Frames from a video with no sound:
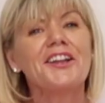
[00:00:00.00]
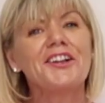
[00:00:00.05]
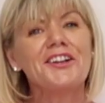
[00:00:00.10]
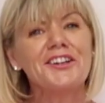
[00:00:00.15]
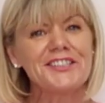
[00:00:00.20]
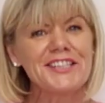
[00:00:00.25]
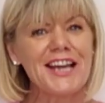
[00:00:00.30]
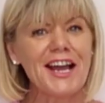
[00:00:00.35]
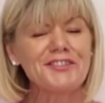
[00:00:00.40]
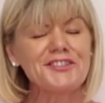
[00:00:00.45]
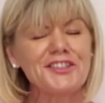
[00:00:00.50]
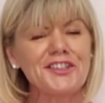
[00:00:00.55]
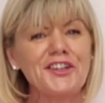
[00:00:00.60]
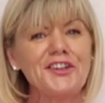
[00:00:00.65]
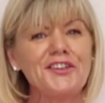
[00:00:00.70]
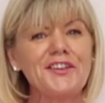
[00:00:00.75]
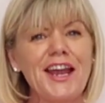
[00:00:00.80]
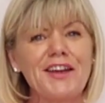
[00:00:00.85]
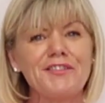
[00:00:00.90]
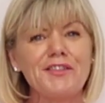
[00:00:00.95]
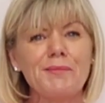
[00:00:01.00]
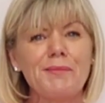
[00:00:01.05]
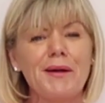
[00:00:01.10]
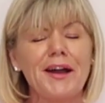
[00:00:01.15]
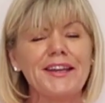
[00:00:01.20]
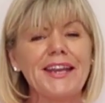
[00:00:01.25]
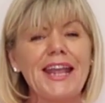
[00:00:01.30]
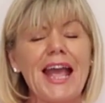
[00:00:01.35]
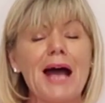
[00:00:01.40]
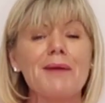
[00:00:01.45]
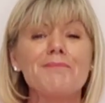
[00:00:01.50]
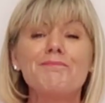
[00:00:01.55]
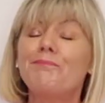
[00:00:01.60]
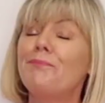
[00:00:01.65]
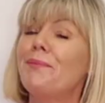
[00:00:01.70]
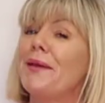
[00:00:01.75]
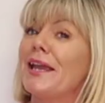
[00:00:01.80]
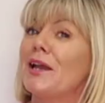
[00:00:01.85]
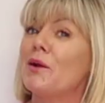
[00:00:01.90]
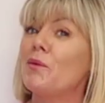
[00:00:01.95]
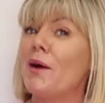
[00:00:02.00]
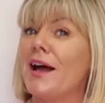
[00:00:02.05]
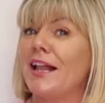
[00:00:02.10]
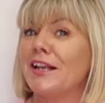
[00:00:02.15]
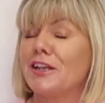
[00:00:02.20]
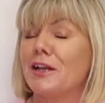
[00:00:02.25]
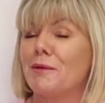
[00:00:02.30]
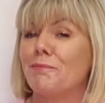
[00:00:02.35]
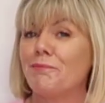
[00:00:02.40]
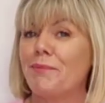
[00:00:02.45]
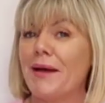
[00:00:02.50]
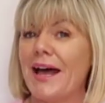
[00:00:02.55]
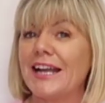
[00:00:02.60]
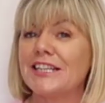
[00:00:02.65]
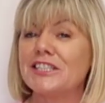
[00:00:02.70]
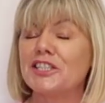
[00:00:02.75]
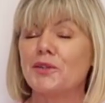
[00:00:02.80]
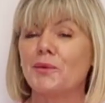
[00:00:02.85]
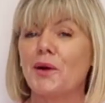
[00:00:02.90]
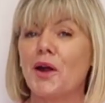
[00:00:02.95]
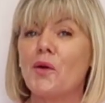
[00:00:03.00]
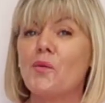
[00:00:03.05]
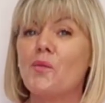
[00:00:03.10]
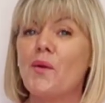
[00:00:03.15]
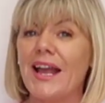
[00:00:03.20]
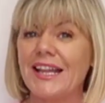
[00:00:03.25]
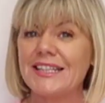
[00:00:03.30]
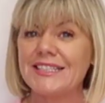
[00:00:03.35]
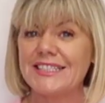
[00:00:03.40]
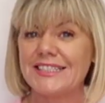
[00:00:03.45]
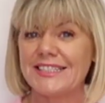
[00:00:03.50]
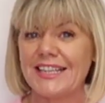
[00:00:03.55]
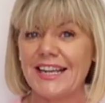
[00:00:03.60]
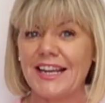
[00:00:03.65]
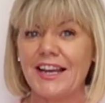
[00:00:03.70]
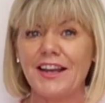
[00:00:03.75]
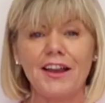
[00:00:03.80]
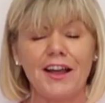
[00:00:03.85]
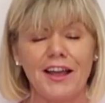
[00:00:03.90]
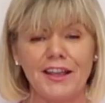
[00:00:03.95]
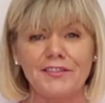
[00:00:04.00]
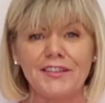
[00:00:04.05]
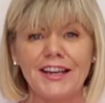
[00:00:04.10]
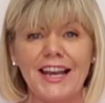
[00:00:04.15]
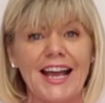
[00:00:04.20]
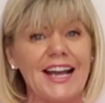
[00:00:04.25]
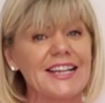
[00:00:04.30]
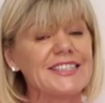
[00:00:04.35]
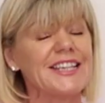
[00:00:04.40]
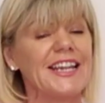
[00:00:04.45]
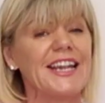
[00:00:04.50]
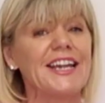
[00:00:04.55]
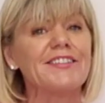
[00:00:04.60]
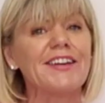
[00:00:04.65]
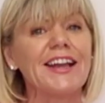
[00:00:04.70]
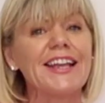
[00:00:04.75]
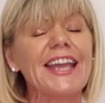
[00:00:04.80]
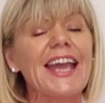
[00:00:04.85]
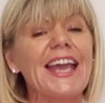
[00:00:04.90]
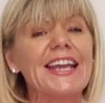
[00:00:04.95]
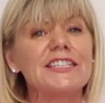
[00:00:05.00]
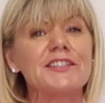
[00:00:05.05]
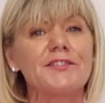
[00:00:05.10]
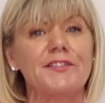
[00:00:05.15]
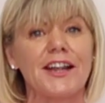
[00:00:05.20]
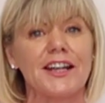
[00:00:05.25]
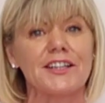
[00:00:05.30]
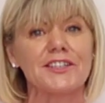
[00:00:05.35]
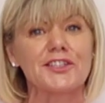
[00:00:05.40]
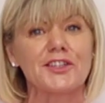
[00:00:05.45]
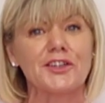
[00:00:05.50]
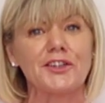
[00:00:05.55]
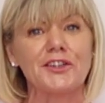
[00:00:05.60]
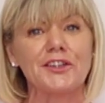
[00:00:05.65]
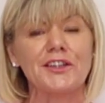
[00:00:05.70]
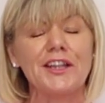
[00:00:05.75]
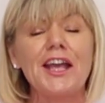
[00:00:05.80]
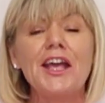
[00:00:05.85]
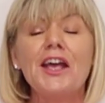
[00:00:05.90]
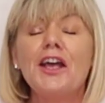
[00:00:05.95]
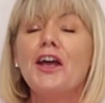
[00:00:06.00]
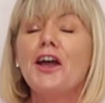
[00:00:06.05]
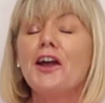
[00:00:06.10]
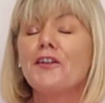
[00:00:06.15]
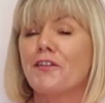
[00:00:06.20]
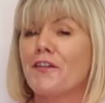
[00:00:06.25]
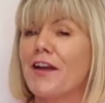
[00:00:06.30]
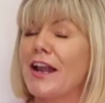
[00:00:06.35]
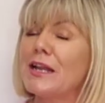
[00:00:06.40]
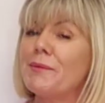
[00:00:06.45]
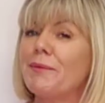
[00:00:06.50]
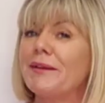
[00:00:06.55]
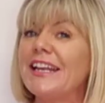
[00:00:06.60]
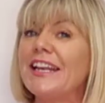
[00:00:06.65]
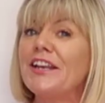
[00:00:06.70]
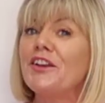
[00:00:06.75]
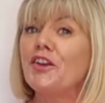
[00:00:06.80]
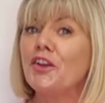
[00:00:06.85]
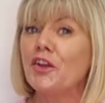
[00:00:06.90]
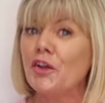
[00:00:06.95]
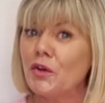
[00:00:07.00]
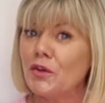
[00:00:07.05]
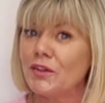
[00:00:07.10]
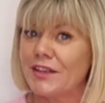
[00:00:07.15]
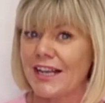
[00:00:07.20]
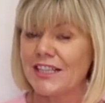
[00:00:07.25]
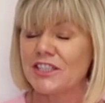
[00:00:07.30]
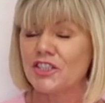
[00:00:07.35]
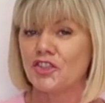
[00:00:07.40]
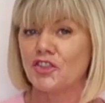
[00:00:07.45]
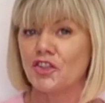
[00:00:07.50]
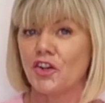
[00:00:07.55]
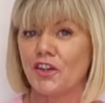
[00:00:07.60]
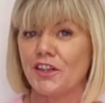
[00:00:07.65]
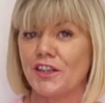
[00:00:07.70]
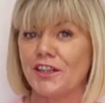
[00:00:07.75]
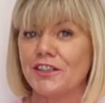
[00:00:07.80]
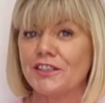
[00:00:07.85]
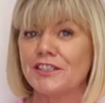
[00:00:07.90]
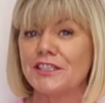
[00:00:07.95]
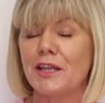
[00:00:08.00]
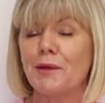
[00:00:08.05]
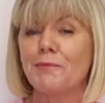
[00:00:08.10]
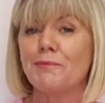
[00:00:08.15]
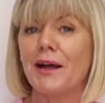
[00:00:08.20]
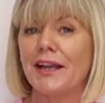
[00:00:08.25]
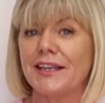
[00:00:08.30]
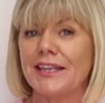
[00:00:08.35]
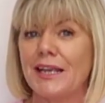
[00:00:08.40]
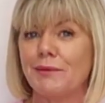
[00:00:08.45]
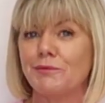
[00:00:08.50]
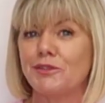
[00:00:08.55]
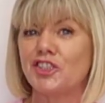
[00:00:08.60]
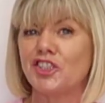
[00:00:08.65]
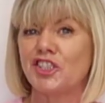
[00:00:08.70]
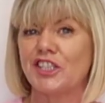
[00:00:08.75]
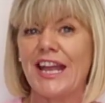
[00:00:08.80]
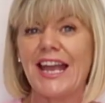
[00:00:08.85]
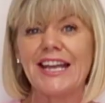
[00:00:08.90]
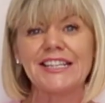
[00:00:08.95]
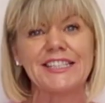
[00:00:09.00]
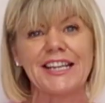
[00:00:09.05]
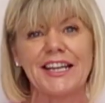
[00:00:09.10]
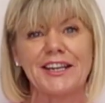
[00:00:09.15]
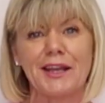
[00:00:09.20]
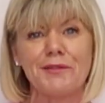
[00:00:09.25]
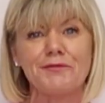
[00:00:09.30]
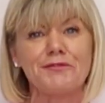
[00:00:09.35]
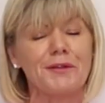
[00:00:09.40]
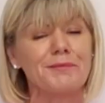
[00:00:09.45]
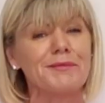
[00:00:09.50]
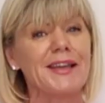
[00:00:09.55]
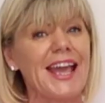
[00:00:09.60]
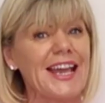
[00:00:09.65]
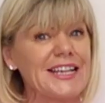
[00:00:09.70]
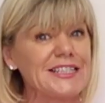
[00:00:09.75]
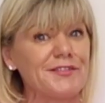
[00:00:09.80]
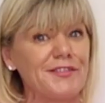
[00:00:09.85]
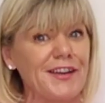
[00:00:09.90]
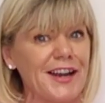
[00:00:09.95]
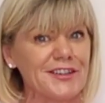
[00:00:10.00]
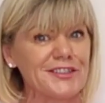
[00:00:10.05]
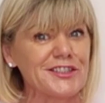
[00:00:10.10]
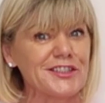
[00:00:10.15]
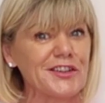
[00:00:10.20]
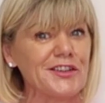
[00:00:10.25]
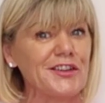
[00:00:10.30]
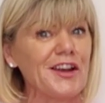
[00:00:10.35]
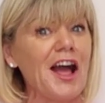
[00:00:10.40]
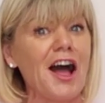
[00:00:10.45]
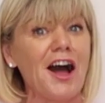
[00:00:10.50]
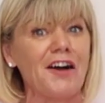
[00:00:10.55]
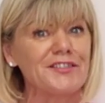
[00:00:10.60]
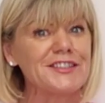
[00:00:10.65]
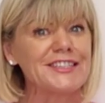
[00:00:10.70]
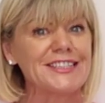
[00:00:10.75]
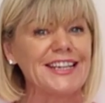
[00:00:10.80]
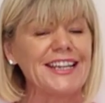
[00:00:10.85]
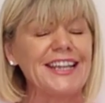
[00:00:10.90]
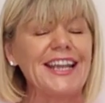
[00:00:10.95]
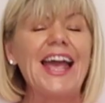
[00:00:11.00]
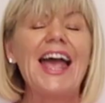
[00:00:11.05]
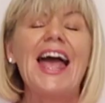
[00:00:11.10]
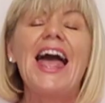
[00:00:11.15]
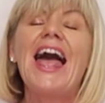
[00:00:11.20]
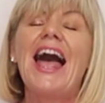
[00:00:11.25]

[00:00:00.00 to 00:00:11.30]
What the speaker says: Good afternoon everybody, and big welcome back to our Wednesday live class here at Case Flower School. For anybody new that's joining us, my name is Janette and I'm from Case Flower School obviously,